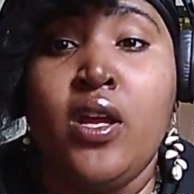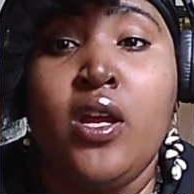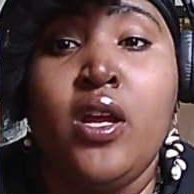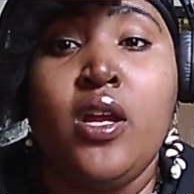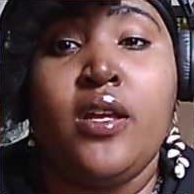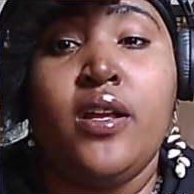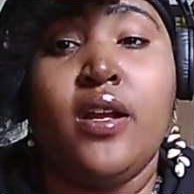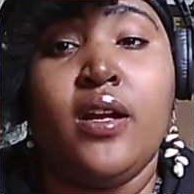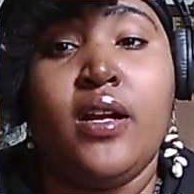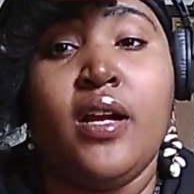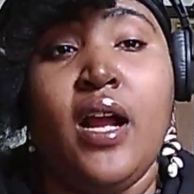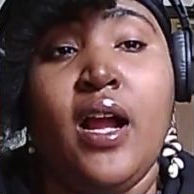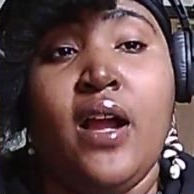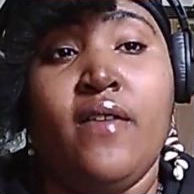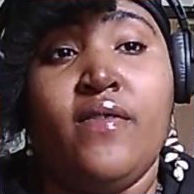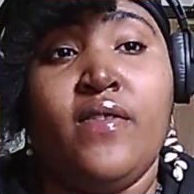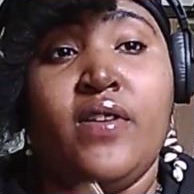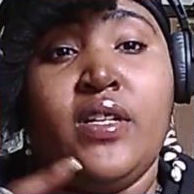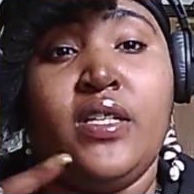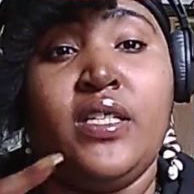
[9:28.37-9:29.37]
Your
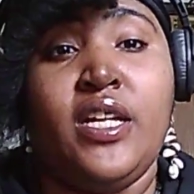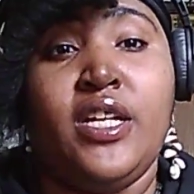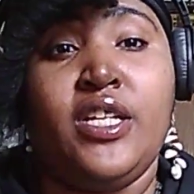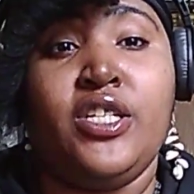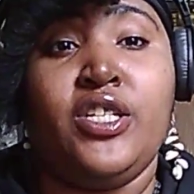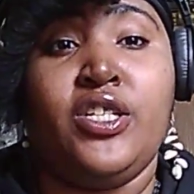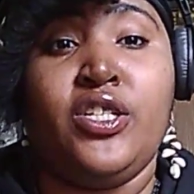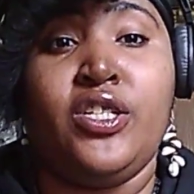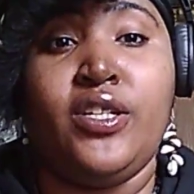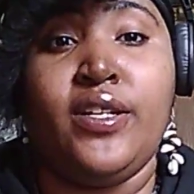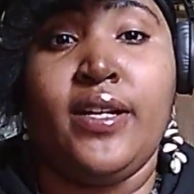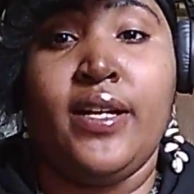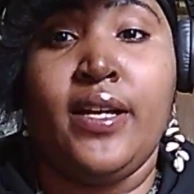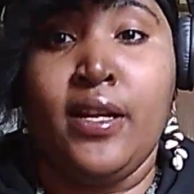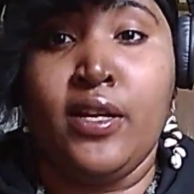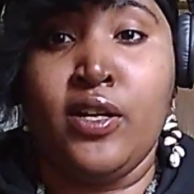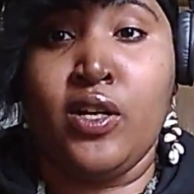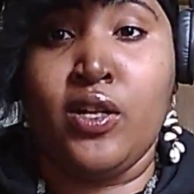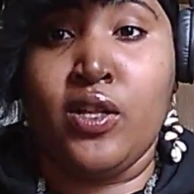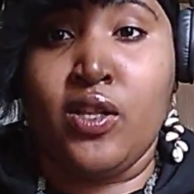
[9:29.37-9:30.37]
conversations, your
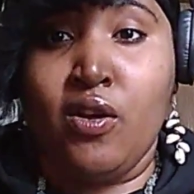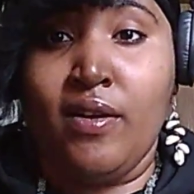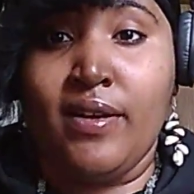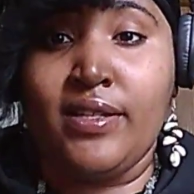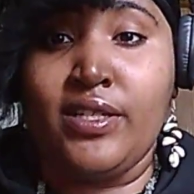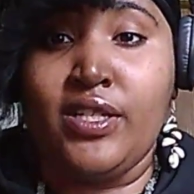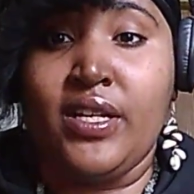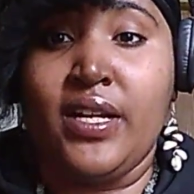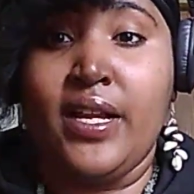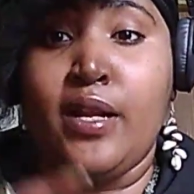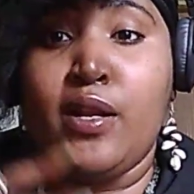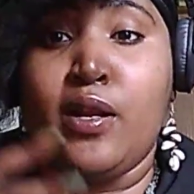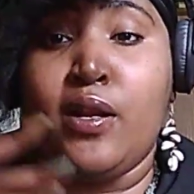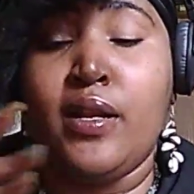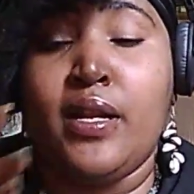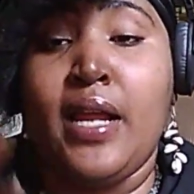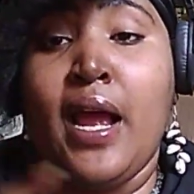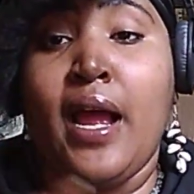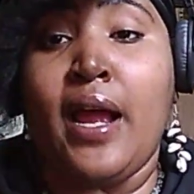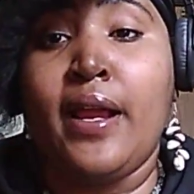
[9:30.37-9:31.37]
inner thoughts, your inner
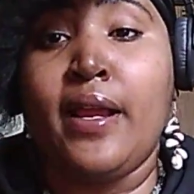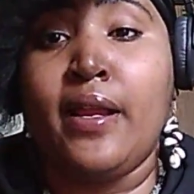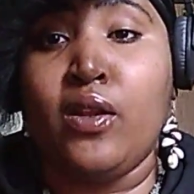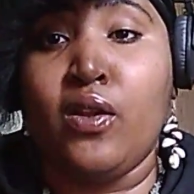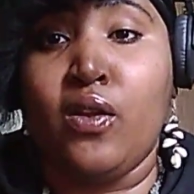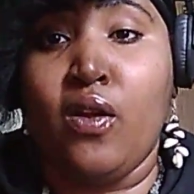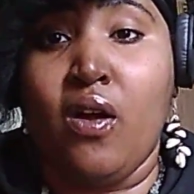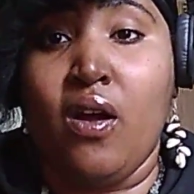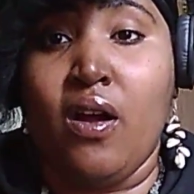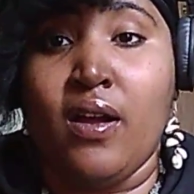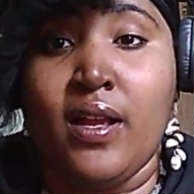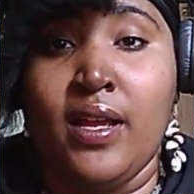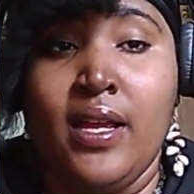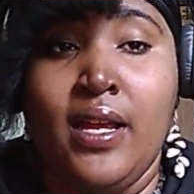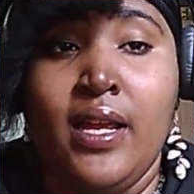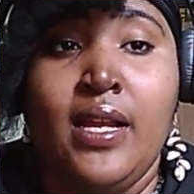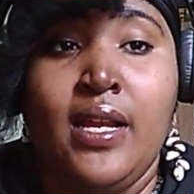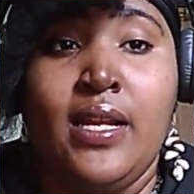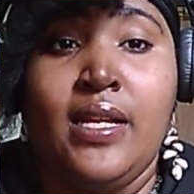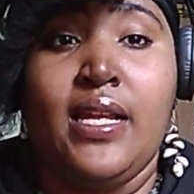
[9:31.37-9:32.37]
dialogue,
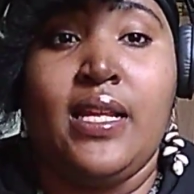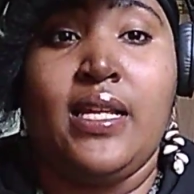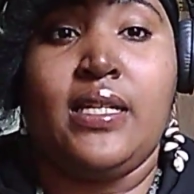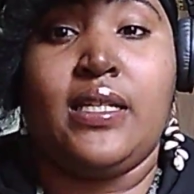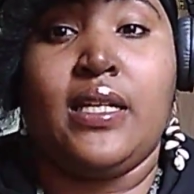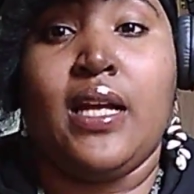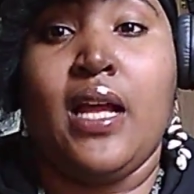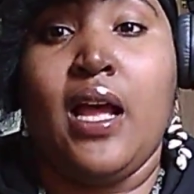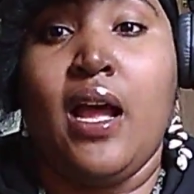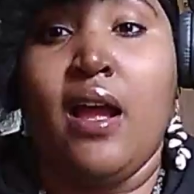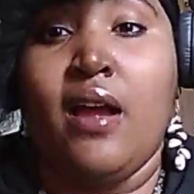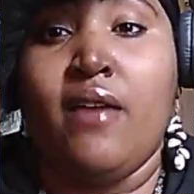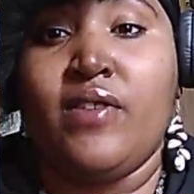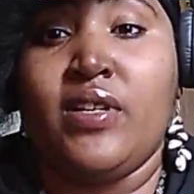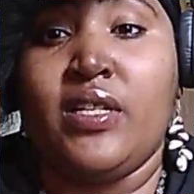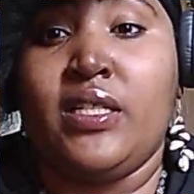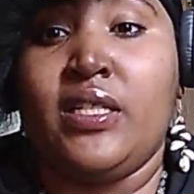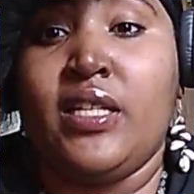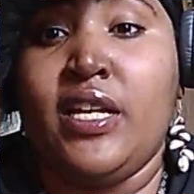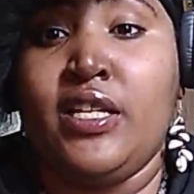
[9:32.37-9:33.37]
that is a
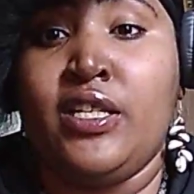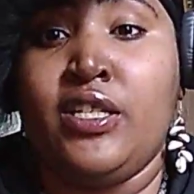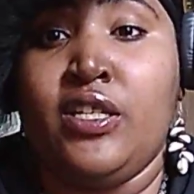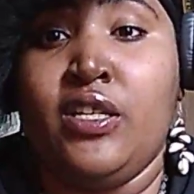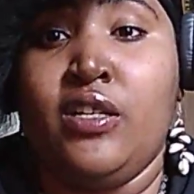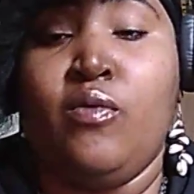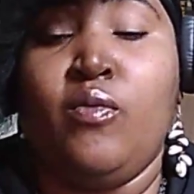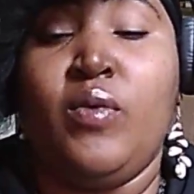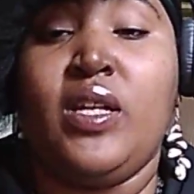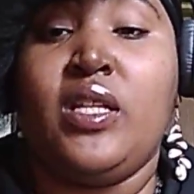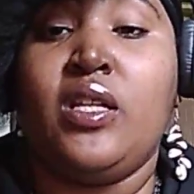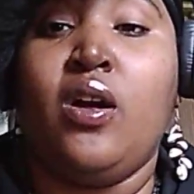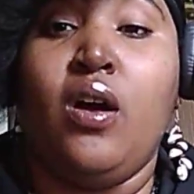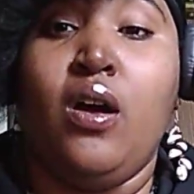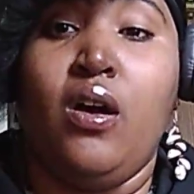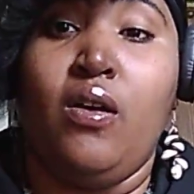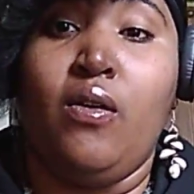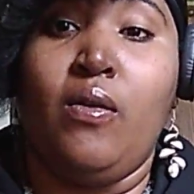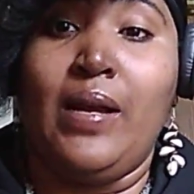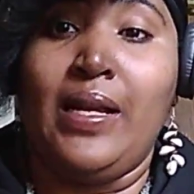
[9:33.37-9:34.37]
conversation with the
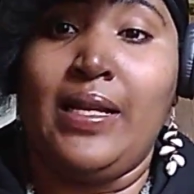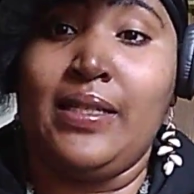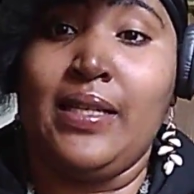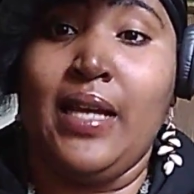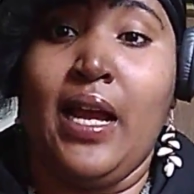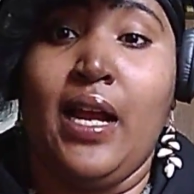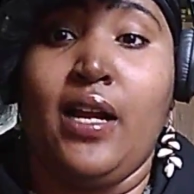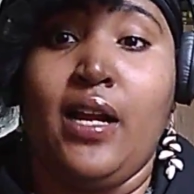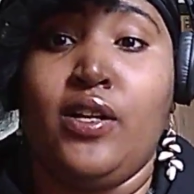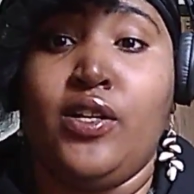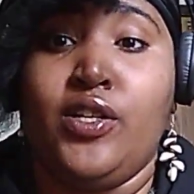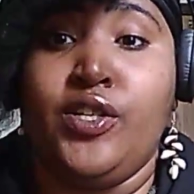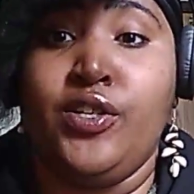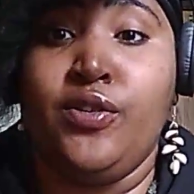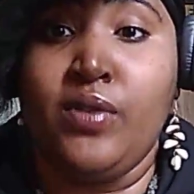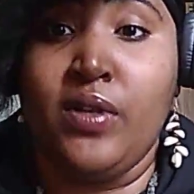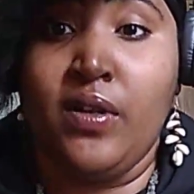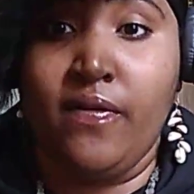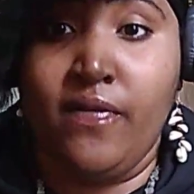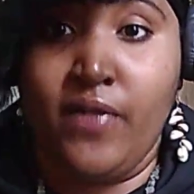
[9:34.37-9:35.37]
whole entire
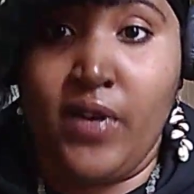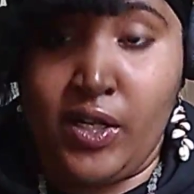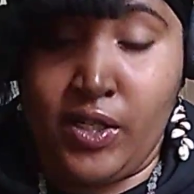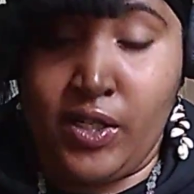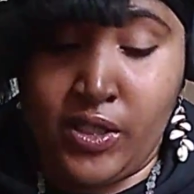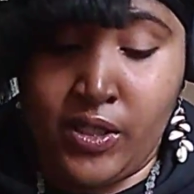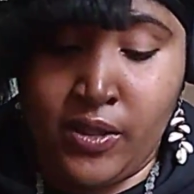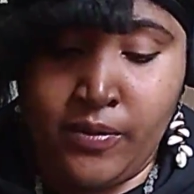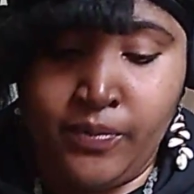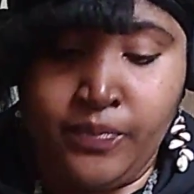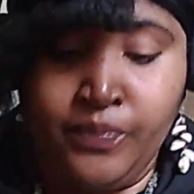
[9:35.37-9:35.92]
universe.